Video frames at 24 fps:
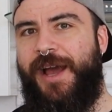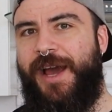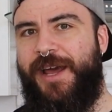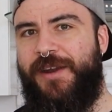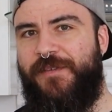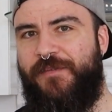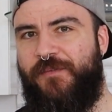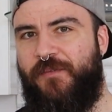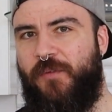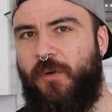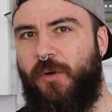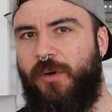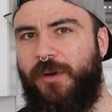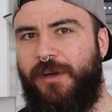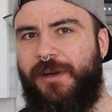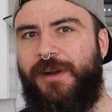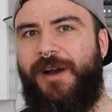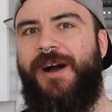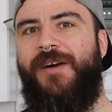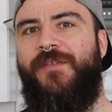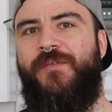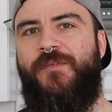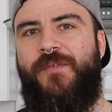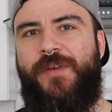and for
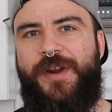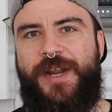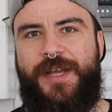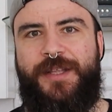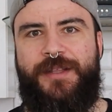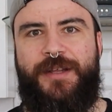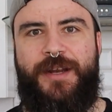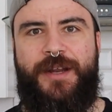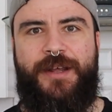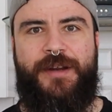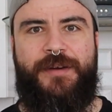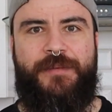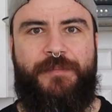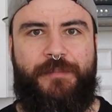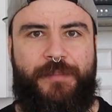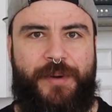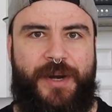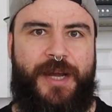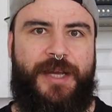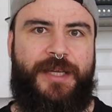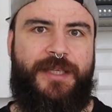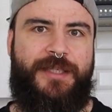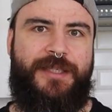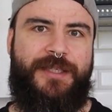a friendlier
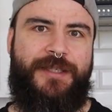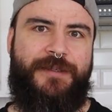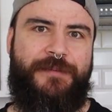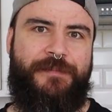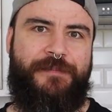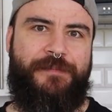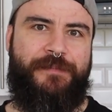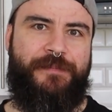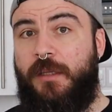price.